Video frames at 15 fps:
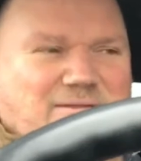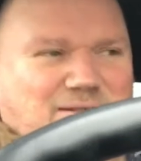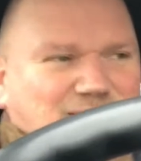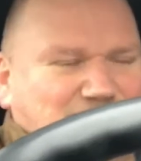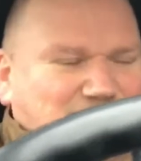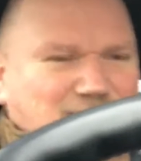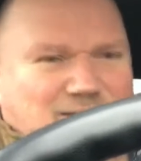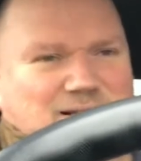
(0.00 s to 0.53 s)
and
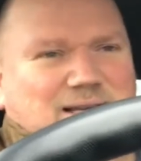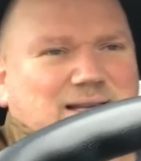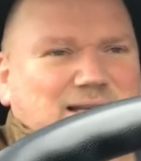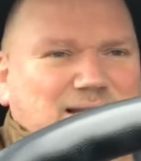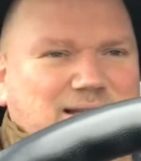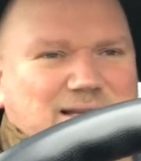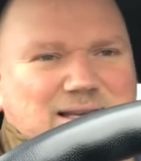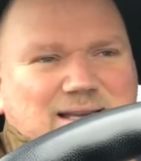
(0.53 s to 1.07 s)
sort of like,
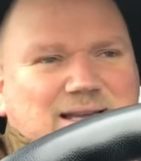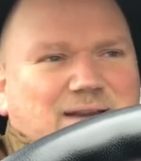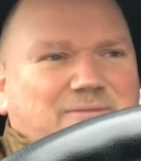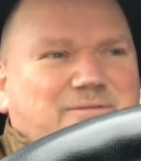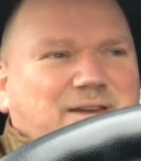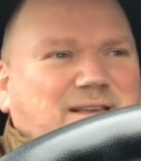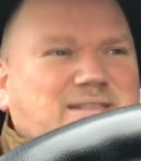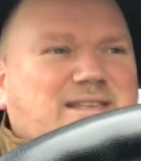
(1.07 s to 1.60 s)
you know,
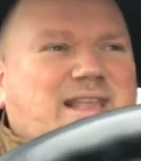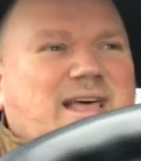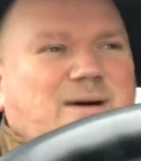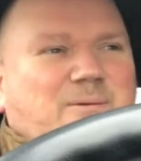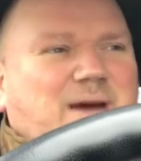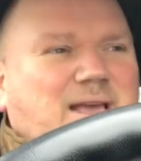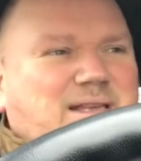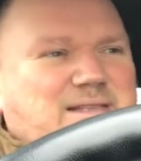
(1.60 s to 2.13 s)
fixed it that
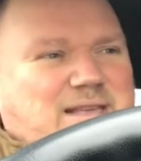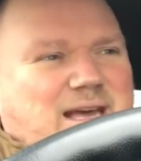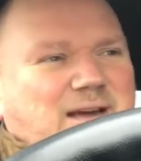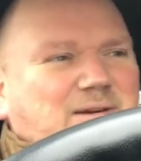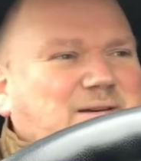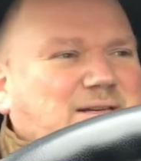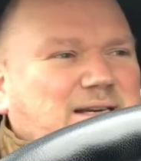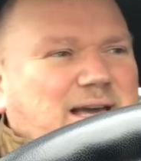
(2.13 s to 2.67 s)
way.
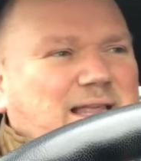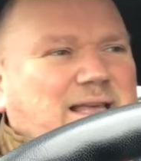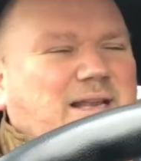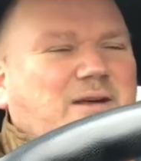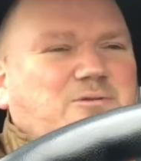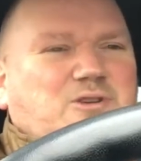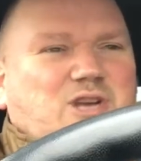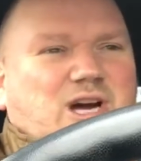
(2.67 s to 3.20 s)
So they
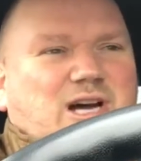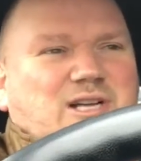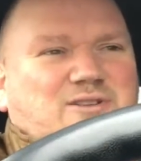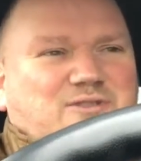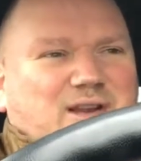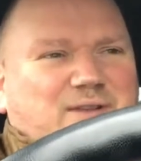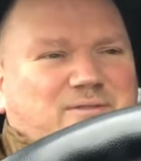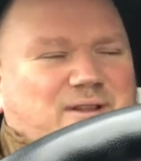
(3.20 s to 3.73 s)
don't charge
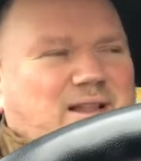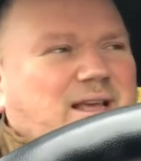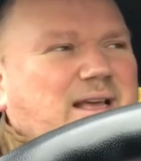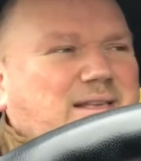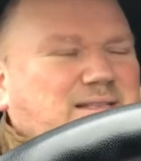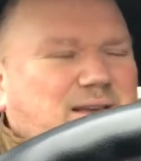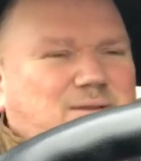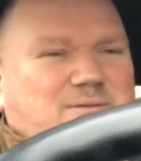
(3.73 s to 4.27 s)
for anything like
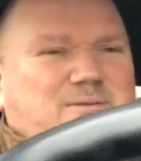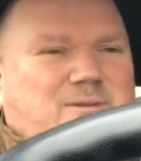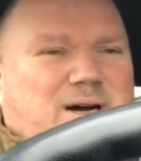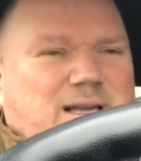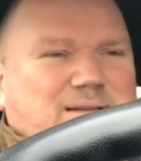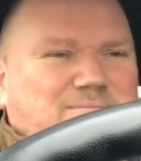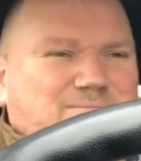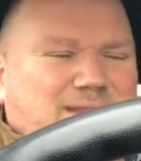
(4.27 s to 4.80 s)
that. So I'm
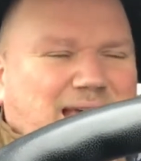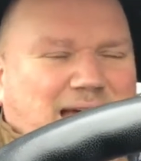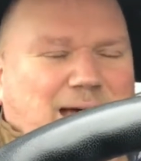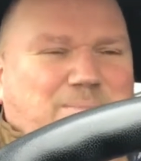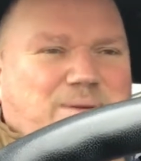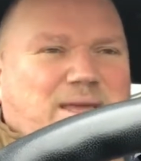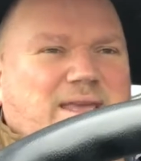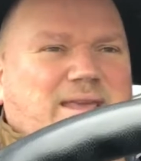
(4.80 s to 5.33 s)
quite
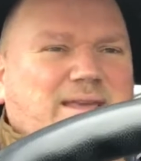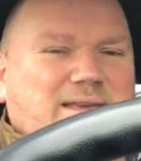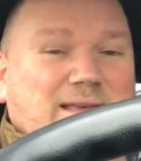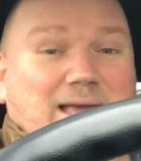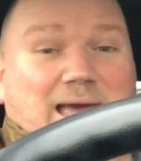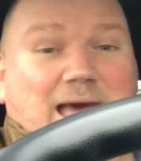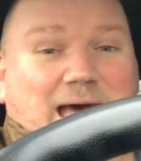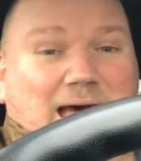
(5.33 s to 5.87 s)
happy
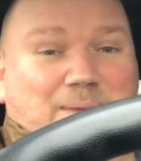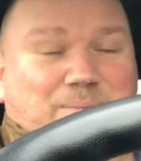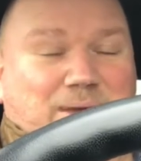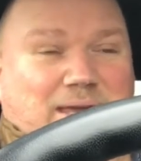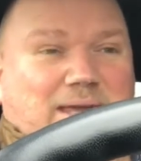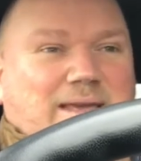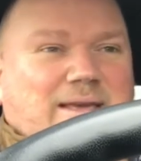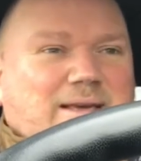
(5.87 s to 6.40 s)

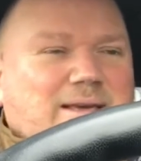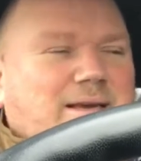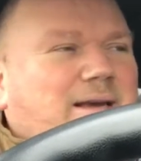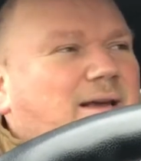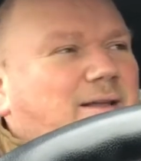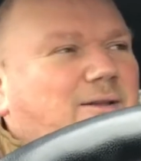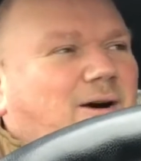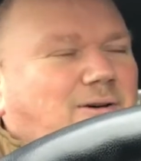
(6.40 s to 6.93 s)

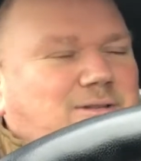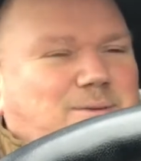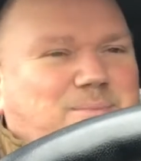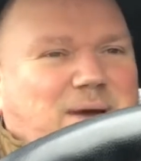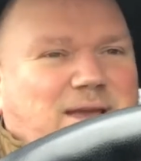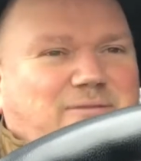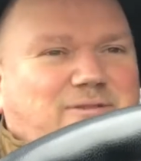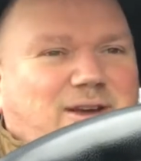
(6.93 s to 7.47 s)
not to
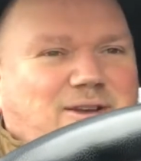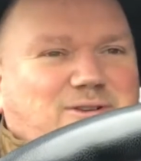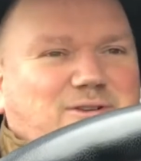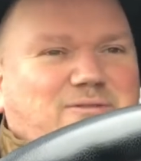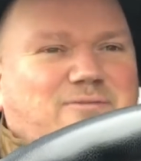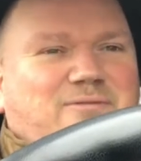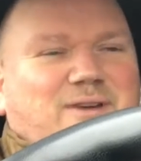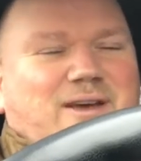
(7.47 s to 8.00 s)
pay
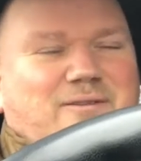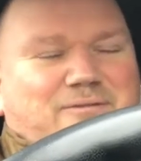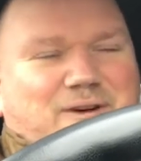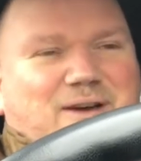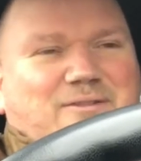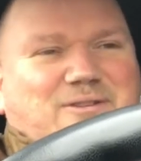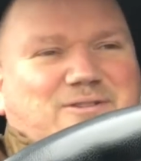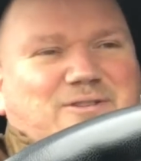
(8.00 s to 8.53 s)

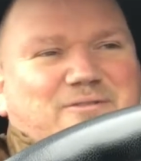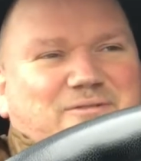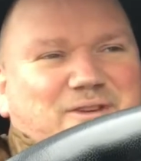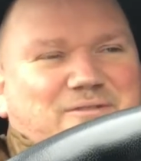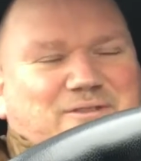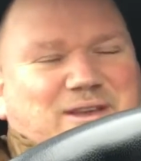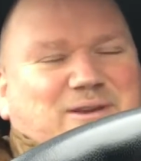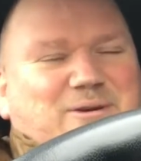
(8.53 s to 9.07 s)

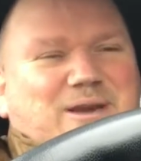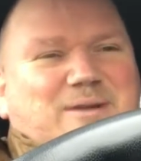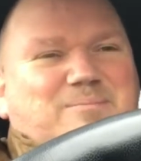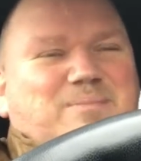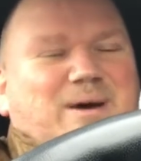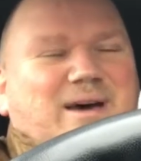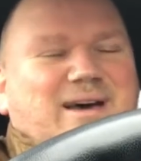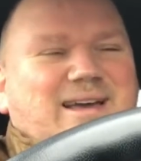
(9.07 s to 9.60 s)
550
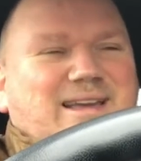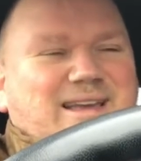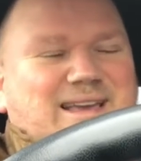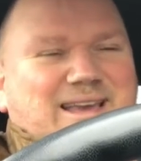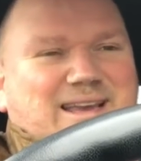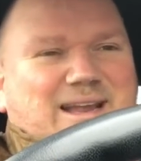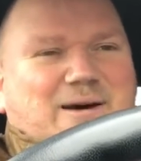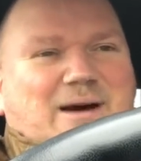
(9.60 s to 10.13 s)
quid, but
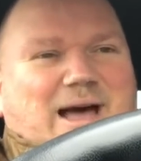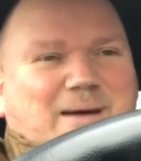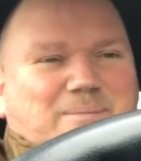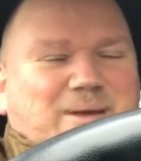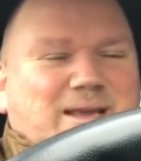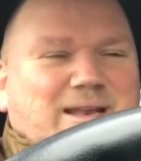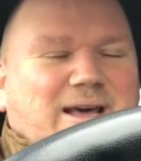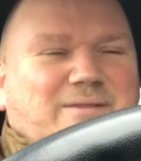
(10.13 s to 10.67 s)
you know,
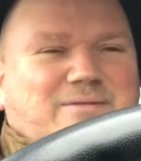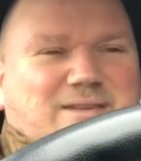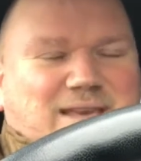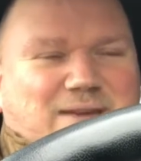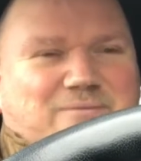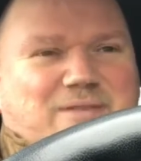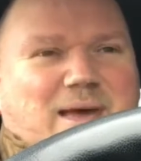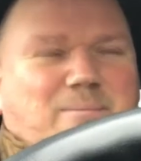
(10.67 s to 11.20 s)
happy enough to
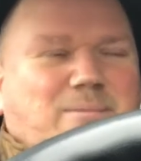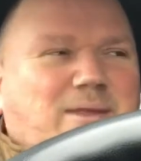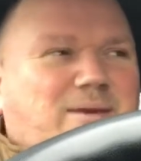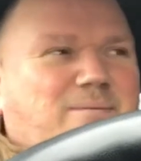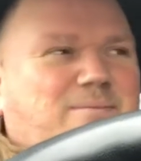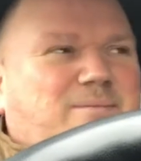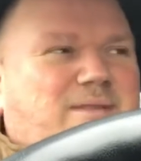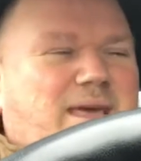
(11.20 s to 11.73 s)
give them
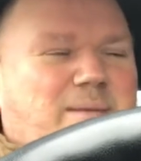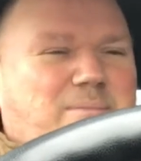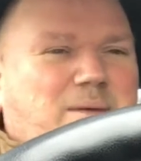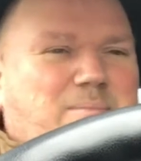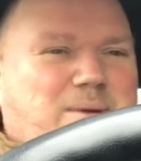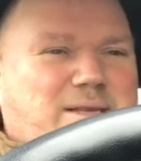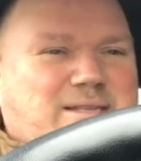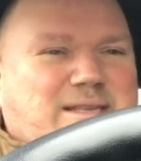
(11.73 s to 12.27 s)
the
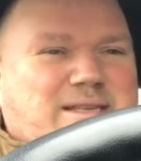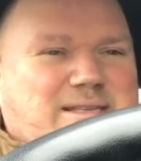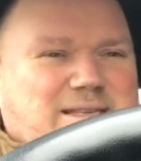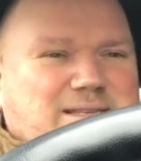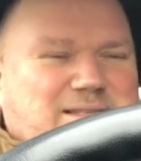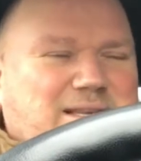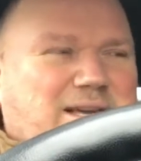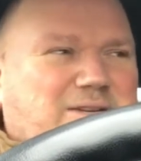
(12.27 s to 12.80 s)
business
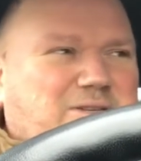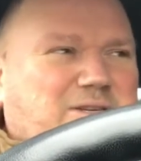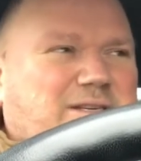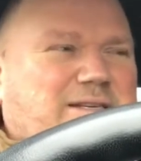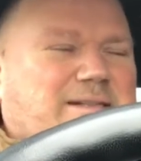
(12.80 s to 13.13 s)
as such.